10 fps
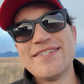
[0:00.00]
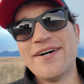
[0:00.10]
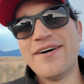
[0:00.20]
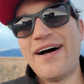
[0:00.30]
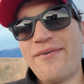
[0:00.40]

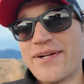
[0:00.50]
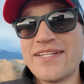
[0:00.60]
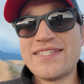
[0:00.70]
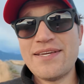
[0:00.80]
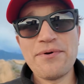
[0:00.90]
So I
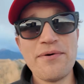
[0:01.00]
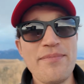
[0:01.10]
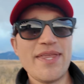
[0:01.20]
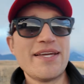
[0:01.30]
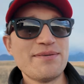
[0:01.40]
wanted to see what it
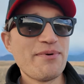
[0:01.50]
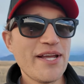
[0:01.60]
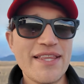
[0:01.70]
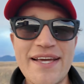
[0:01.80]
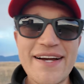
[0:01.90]
would be like to
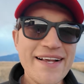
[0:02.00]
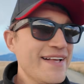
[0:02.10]
bring it there.